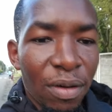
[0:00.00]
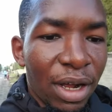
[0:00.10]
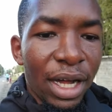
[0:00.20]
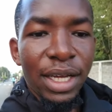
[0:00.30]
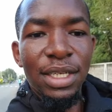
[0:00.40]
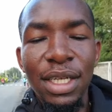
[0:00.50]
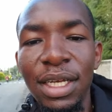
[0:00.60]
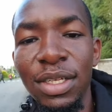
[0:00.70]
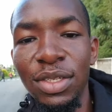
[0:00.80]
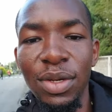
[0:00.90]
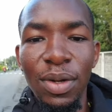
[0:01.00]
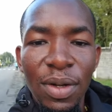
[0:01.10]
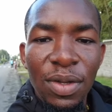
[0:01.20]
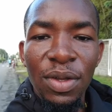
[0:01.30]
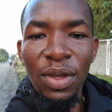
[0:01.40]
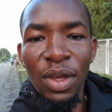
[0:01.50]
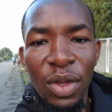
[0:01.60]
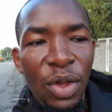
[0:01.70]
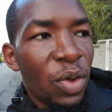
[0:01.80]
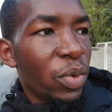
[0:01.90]
Right. So
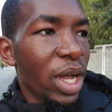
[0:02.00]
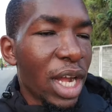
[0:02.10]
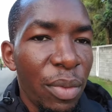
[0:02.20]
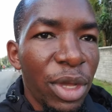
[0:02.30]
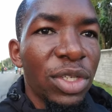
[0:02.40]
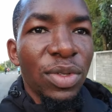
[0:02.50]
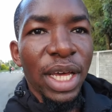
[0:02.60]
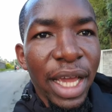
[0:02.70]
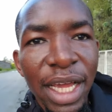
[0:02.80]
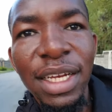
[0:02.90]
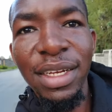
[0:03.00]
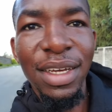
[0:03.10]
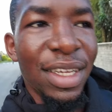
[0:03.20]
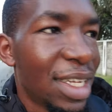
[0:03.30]
we are coming to the end,